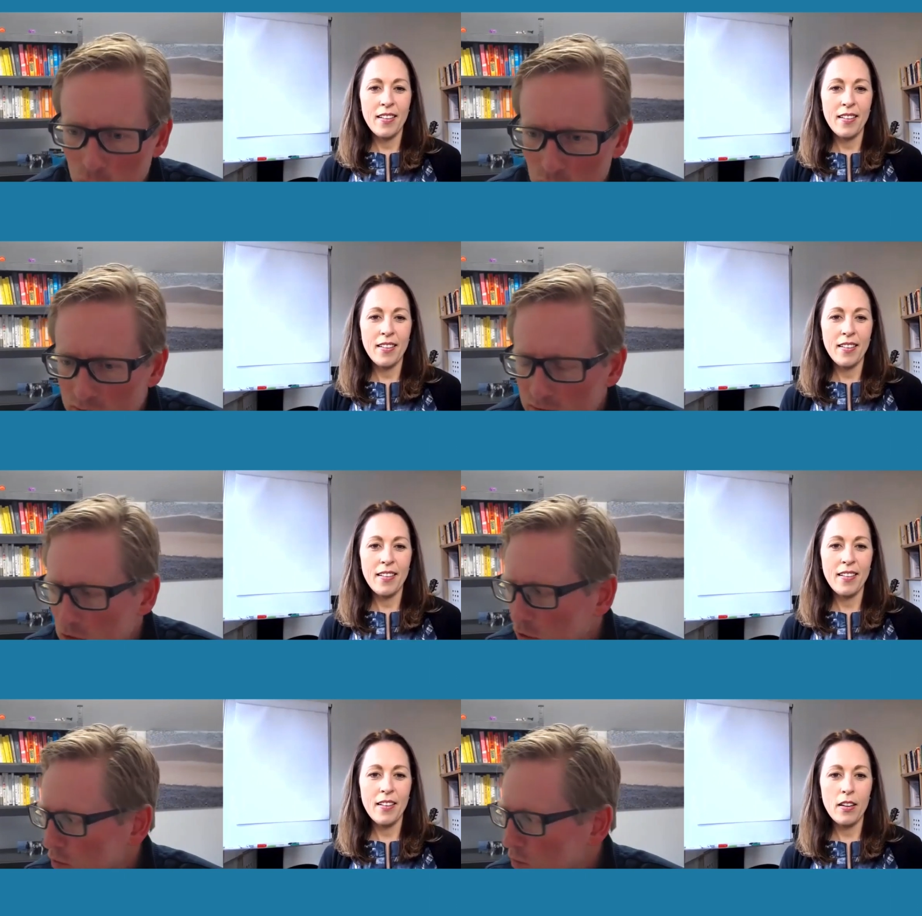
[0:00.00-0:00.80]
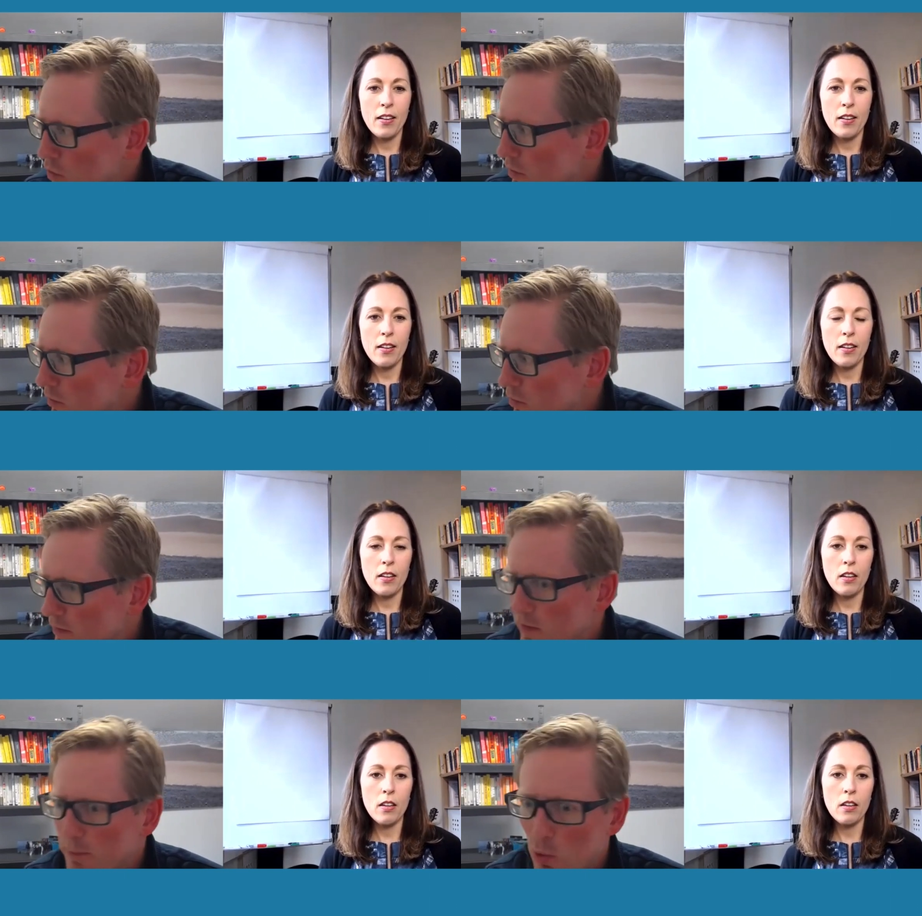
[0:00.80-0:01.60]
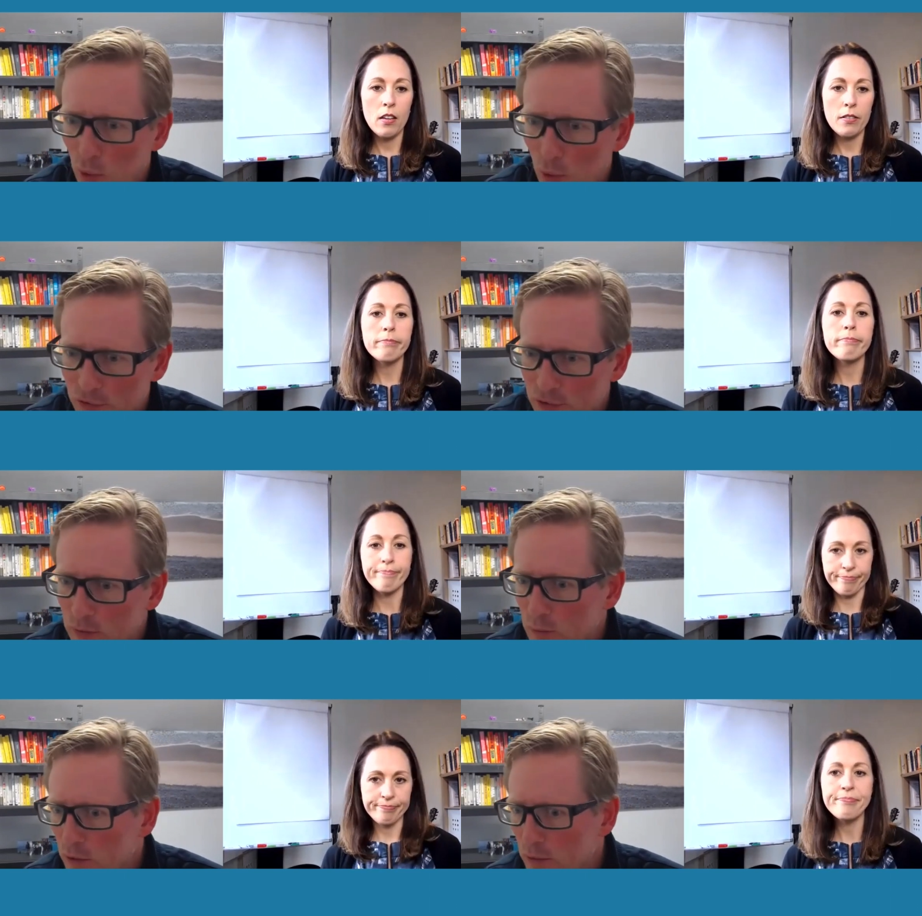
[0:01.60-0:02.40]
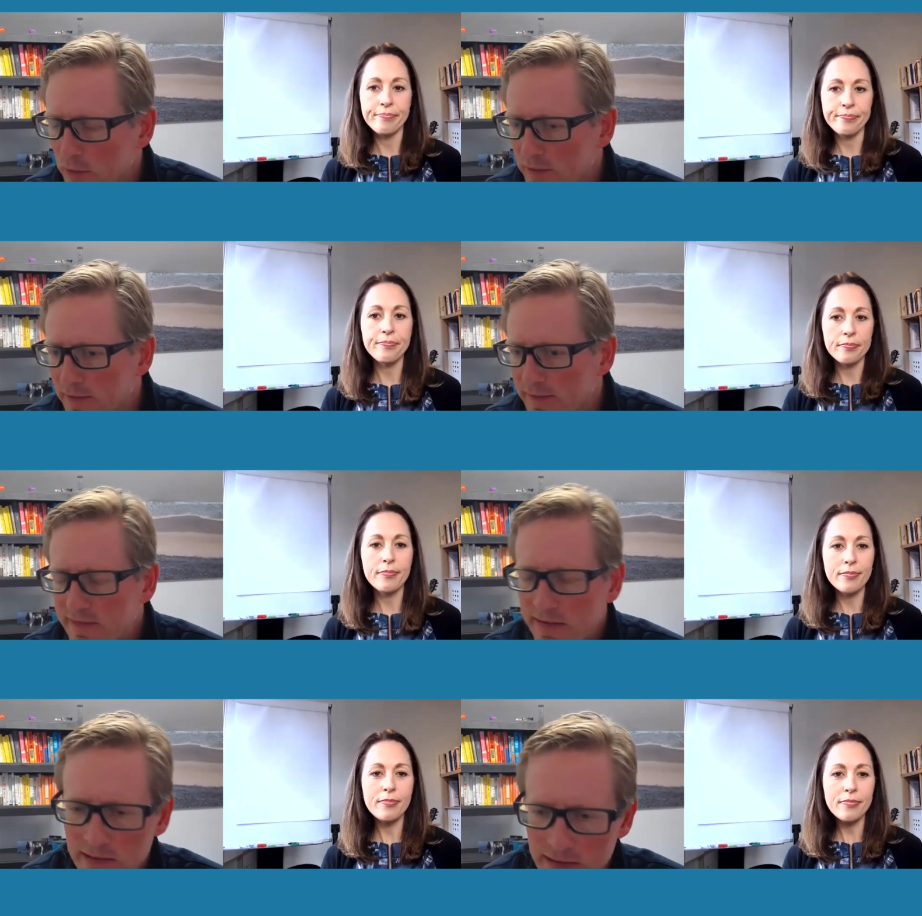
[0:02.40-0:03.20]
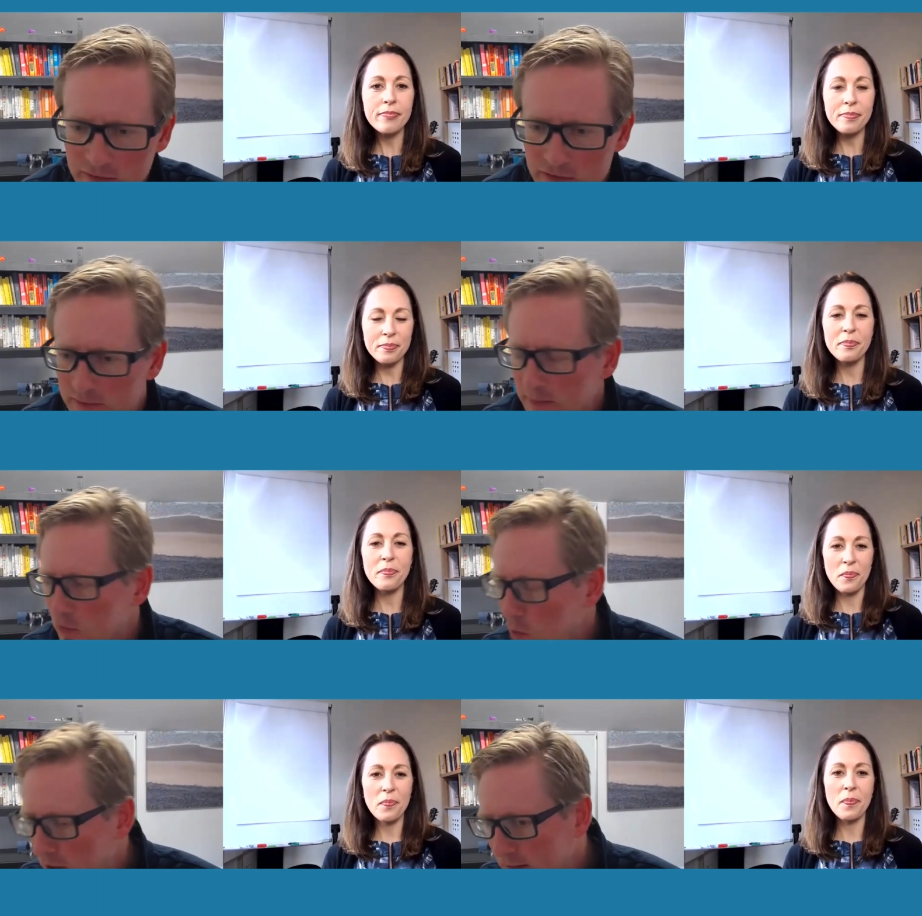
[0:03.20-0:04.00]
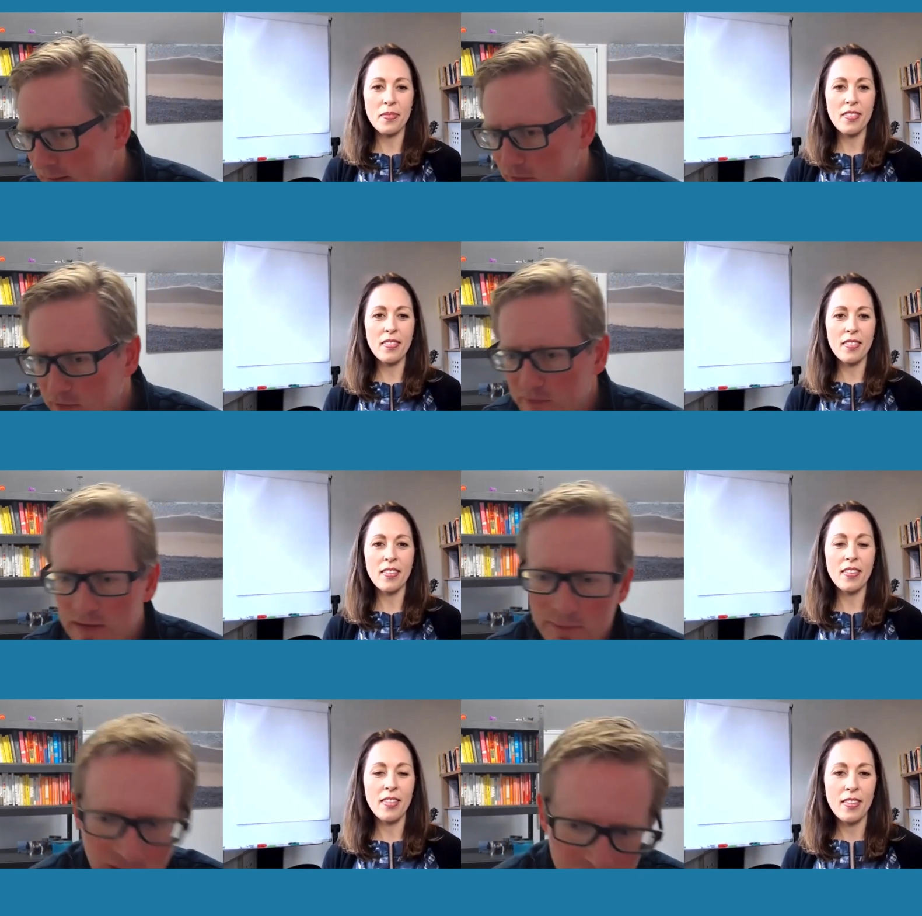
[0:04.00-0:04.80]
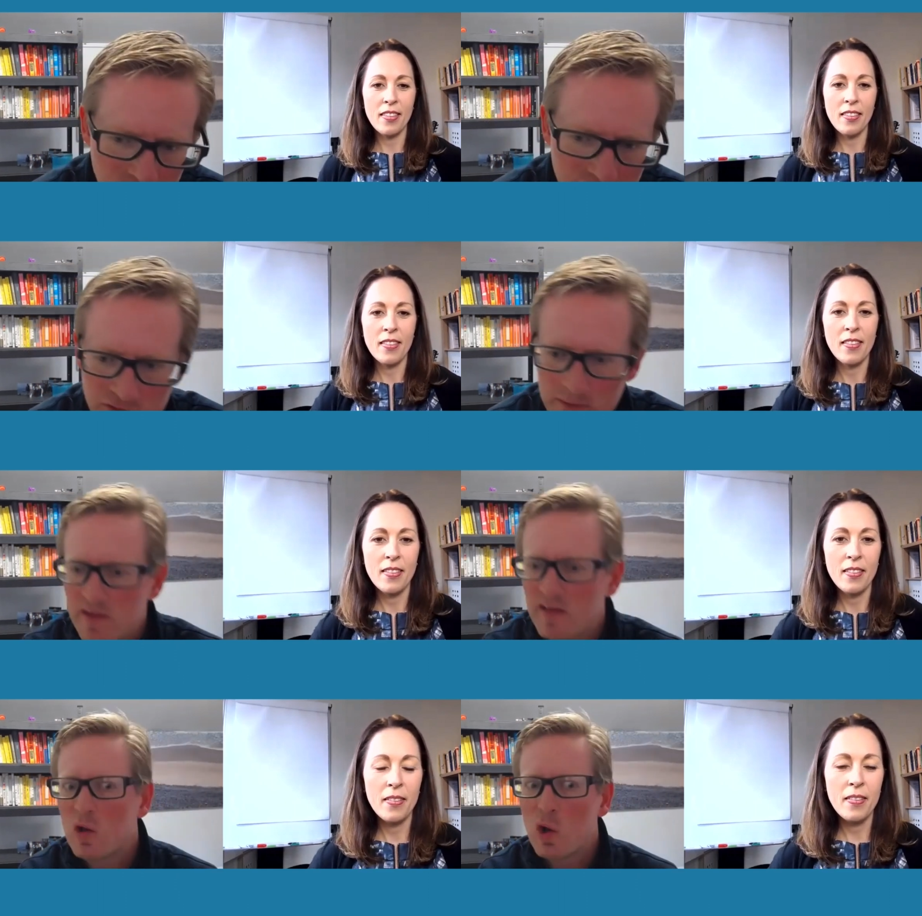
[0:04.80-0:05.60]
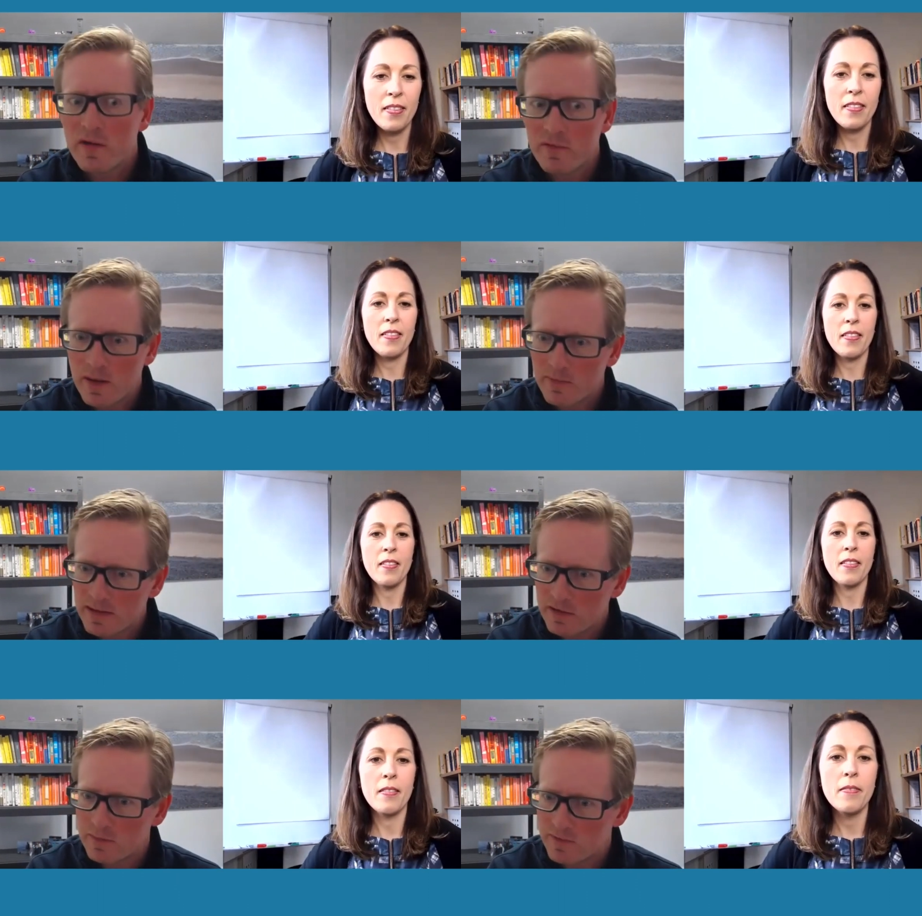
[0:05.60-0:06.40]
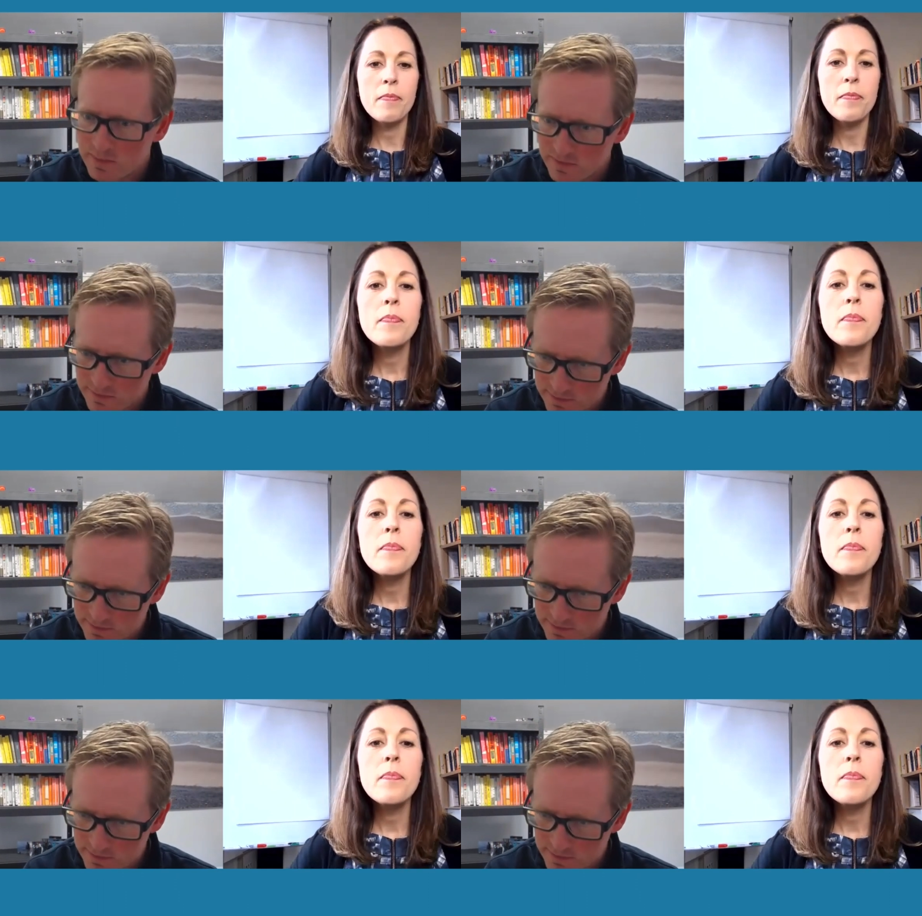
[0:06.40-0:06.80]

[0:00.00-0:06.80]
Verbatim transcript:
Speaker 1: you could work with the board, you could work with the senior leadership team, the wider leadership team, the functional leadership team, a lot of different types of leadership teams.